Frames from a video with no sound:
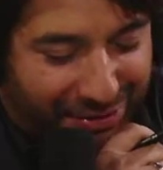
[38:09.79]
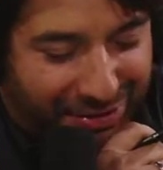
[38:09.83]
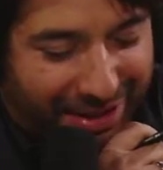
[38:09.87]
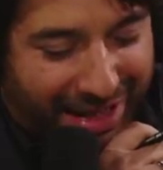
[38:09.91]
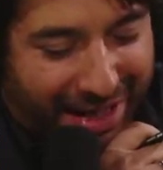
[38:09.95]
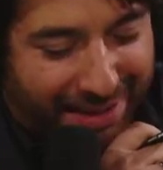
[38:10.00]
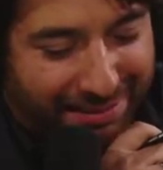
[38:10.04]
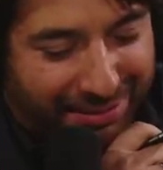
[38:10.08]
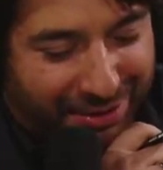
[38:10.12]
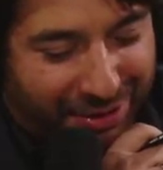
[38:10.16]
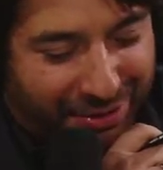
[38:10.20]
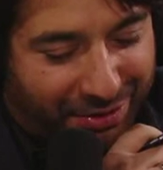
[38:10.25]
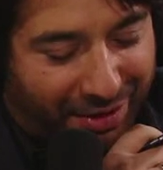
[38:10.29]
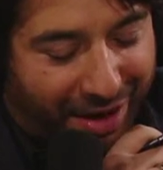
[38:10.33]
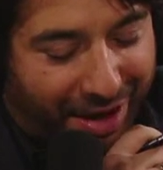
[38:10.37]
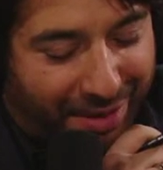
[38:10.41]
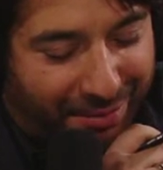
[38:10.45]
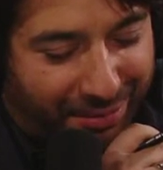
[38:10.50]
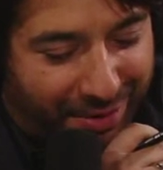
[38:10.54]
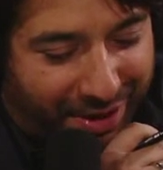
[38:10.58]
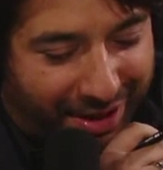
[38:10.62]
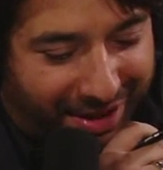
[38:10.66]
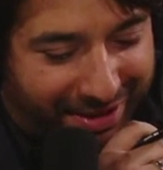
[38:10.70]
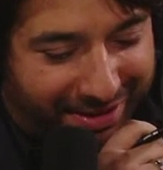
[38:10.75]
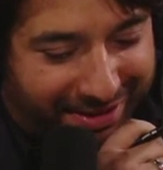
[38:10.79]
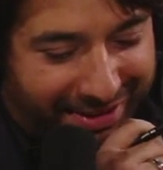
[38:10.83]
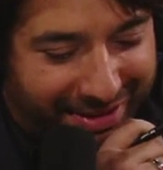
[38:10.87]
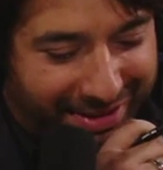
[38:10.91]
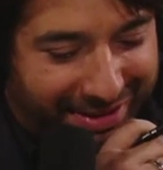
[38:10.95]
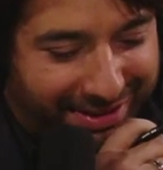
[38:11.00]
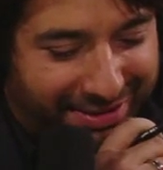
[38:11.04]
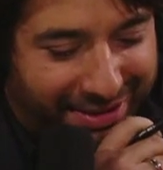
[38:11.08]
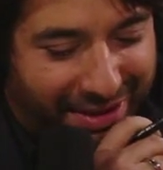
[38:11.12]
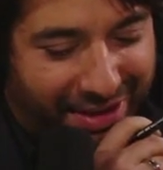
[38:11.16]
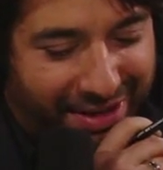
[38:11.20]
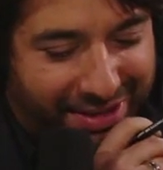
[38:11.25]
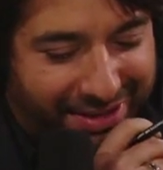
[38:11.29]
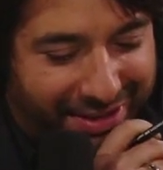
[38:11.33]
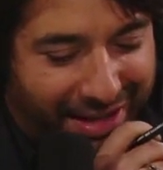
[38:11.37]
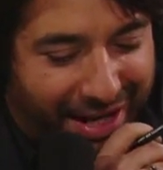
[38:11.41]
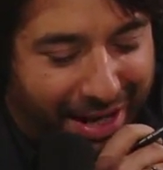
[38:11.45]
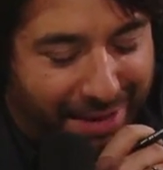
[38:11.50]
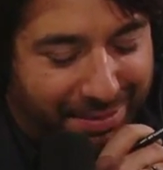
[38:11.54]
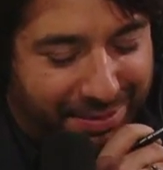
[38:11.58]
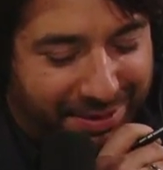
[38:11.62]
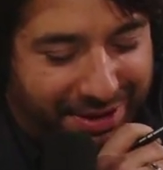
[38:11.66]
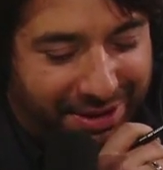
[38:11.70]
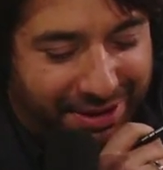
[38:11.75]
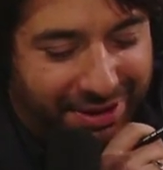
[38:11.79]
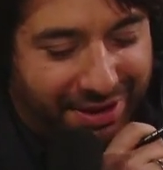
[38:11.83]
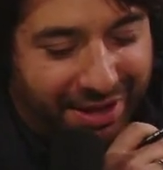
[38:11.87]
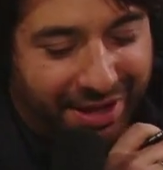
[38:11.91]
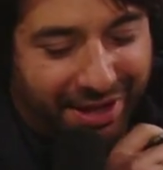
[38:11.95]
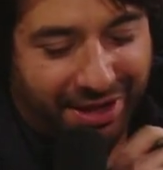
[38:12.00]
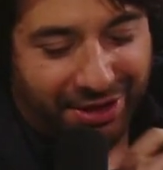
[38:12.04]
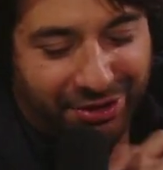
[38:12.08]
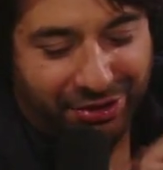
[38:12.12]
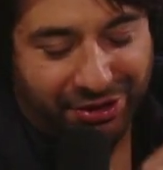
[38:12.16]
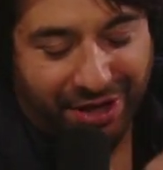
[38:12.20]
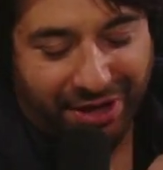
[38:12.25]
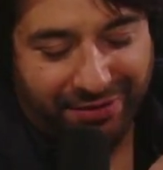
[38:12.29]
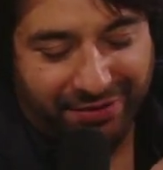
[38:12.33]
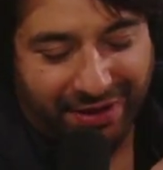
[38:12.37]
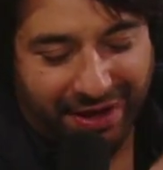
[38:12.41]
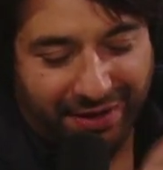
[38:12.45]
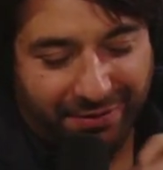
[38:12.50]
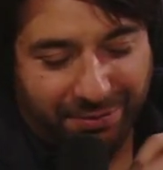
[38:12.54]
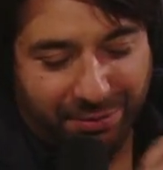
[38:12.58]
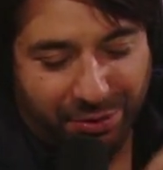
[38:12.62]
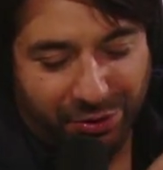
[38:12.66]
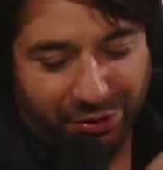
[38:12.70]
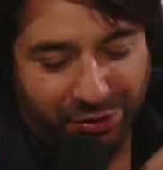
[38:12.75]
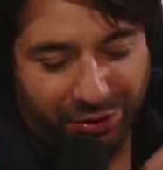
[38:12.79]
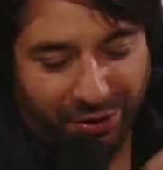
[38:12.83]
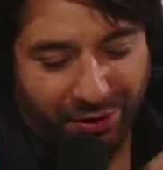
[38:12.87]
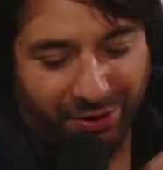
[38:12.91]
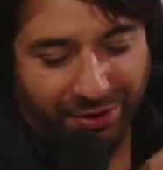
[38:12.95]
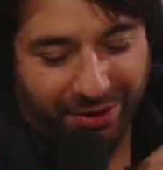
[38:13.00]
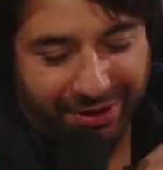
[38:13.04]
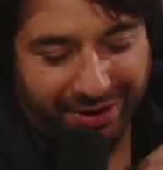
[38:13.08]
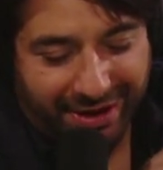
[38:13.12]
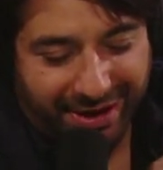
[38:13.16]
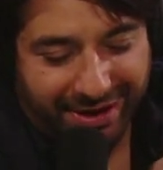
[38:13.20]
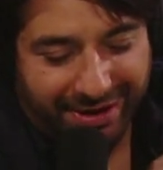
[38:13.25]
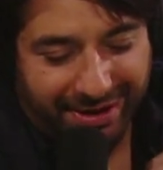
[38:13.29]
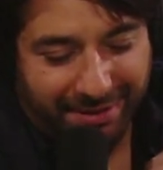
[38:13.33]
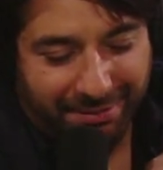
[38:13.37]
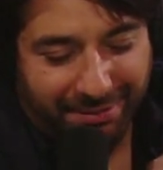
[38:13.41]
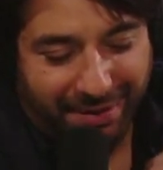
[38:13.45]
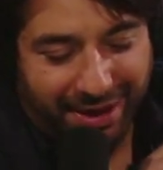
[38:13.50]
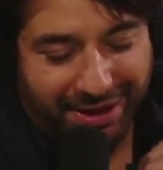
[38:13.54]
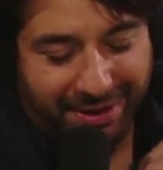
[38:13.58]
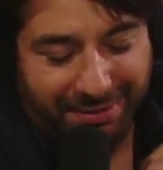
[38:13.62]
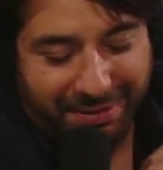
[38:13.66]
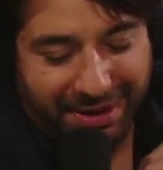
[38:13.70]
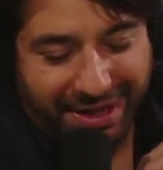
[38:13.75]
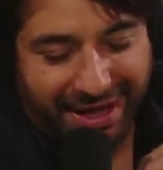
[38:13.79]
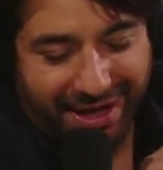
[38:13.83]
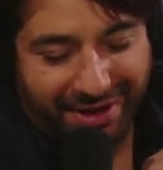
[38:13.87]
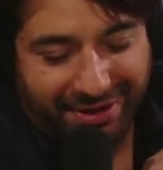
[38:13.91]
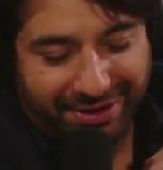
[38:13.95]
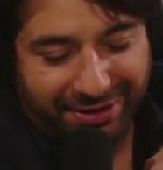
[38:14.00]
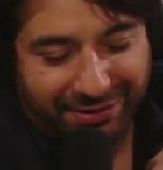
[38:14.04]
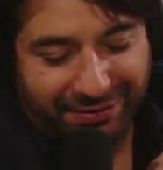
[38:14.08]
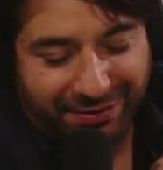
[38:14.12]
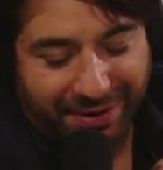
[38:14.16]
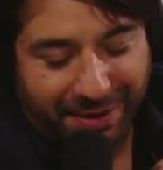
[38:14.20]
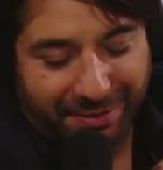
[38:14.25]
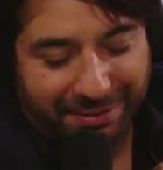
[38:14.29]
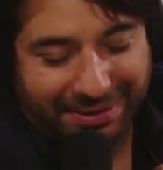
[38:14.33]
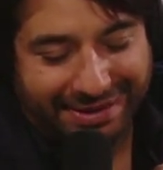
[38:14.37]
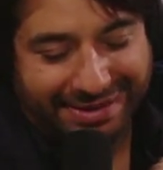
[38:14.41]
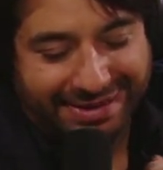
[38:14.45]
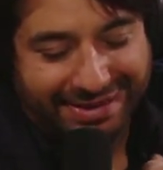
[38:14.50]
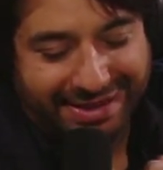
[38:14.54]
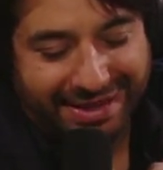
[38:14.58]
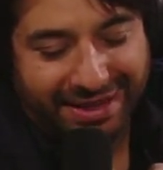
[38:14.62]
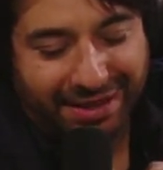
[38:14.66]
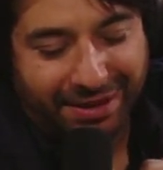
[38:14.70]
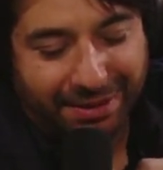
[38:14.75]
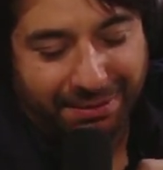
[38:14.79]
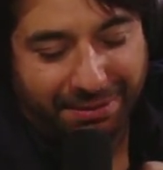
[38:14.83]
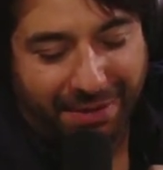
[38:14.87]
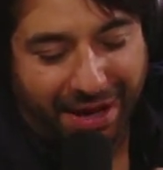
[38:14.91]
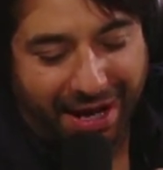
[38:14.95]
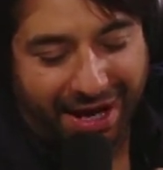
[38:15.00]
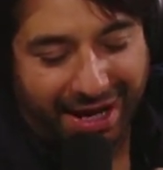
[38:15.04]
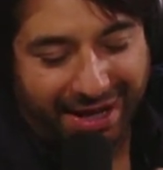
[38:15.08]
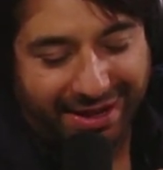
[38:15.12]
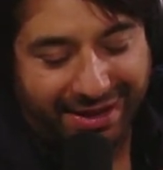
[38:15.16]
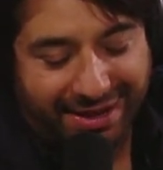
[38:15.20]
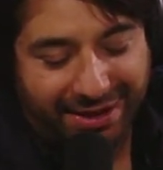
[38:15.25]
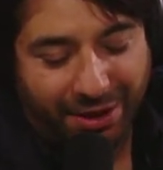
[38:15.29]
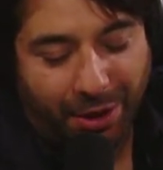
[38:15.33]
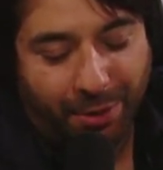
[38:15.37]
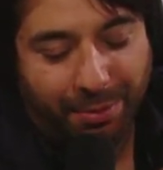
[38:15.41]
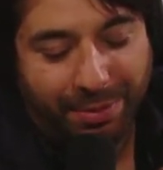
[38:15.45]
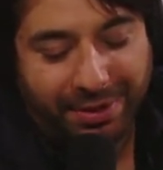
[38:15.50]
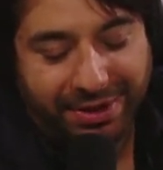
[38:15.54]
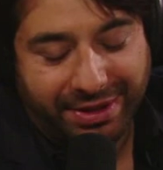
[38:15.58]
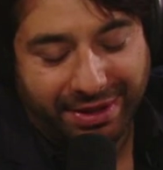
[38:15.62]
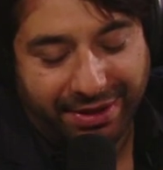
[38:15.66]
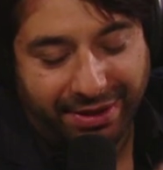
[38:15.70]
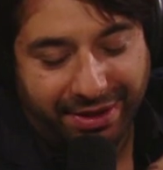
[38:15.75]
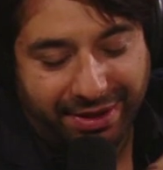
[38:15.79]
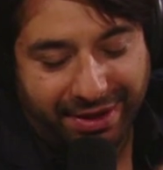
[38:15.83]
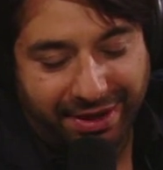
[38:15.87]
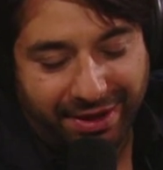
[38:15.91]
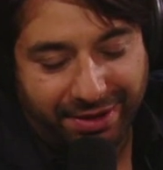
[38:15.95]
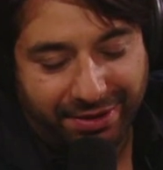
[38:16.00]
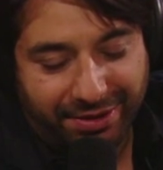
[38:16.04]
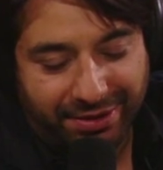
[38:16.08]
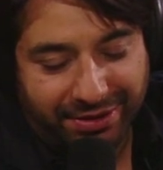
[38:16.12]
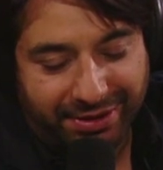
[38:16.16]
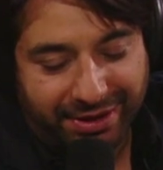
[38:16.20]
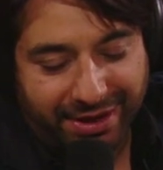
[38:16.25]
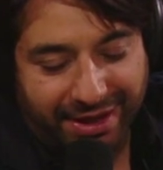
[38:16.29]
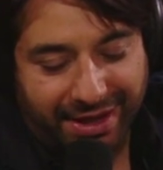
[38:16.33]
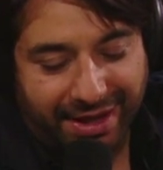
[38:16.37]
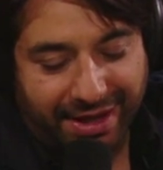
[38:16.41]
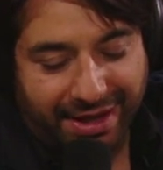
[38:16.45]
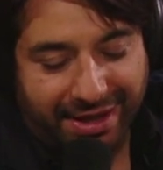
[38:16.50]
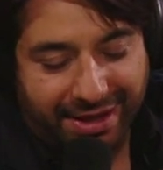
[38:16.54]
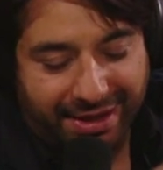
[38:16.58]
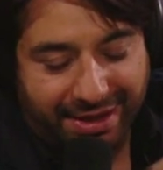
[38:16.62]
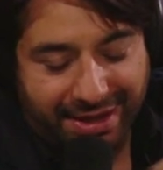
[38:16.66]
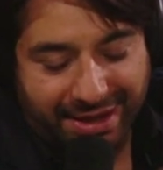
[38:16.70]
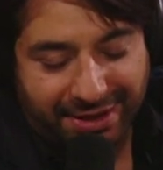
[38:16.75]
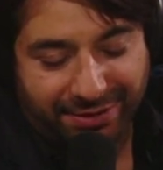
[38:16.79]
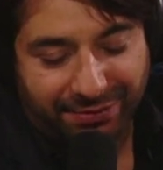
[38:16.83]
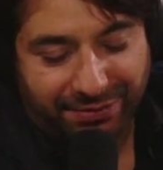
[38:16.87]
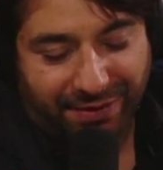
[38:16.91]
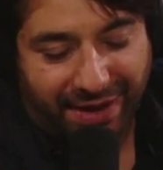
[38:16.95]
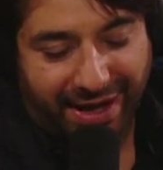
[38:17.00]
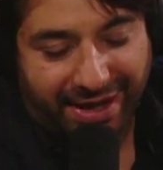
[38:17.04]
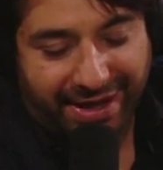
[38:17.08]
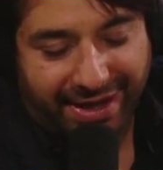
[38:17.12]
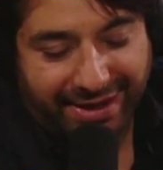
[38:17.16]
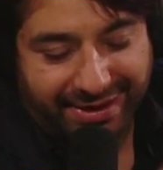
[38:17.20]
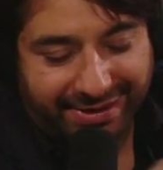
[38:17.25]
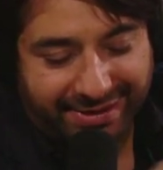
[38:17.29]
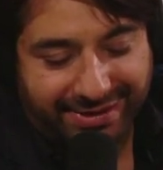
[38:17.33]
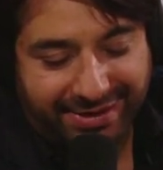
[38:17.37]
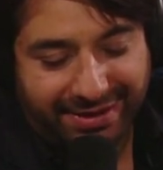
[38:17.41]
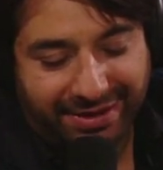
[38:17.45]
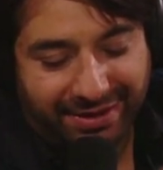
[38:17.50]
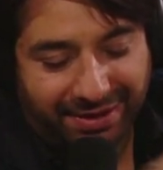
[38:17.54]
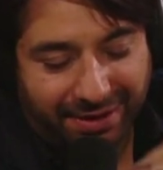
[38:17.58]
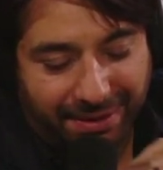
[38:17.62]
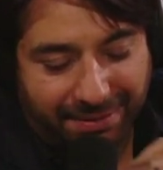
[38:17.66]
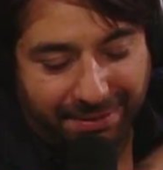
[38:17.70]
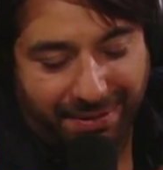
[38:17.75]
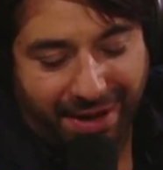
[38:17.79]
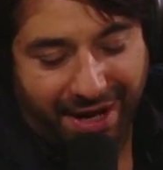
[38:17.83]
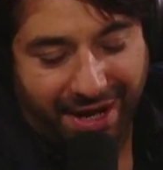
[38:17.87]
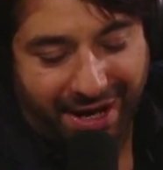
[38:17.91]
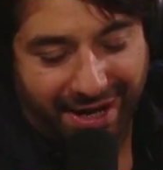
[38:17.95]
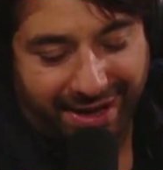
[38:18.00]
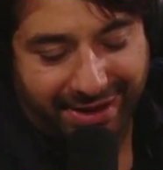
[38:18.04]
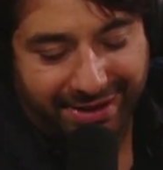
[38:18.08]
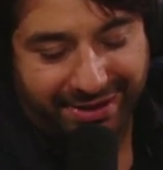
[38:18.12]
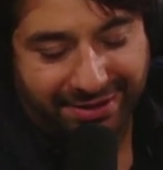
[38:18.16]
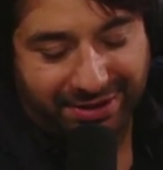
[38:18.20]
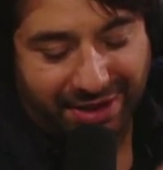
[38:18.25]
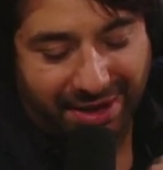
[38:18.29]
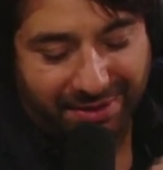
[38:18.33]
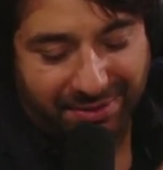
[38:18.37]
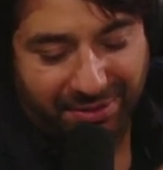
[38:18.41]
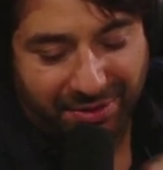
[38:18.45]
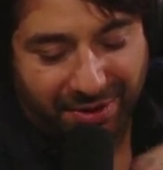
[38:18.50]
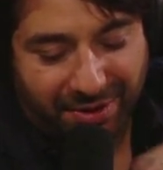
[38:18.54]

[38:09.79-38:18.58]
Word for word: James Cromwell. He stars opposite Genevieve Bujold in Michael McGowan's film Still Mine. It opens in theaters this Friday. Still Mine. James